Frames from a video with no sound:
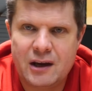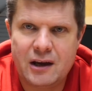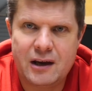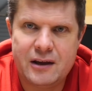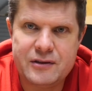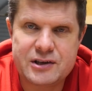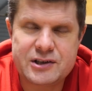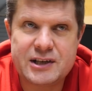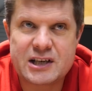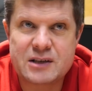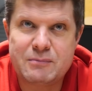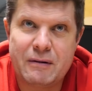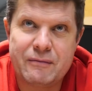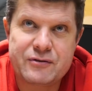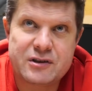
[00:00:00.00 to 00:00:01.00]
in the
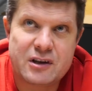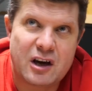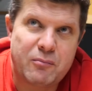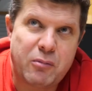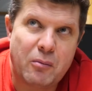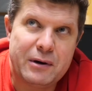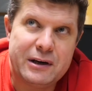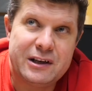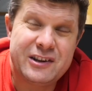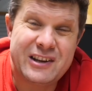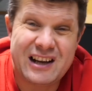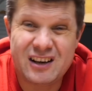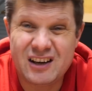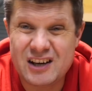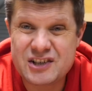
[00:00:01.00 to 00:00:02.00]
6 months that I probably did
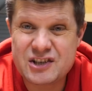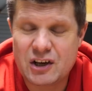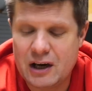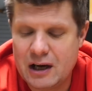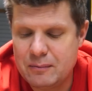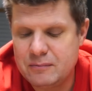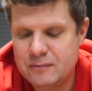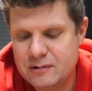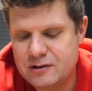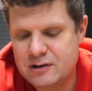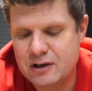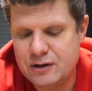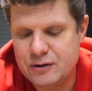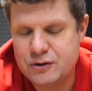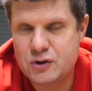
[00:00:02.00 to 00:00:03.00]
that last time,
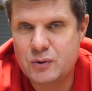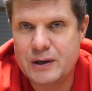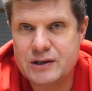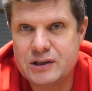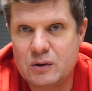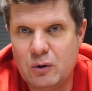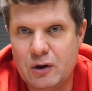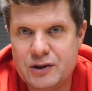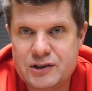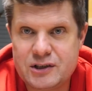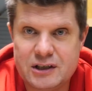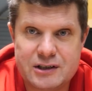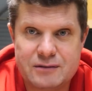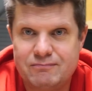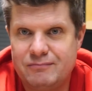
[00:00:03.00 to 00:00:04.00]
to lose 20
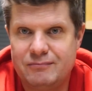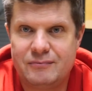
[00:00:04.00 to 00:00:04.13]
watts is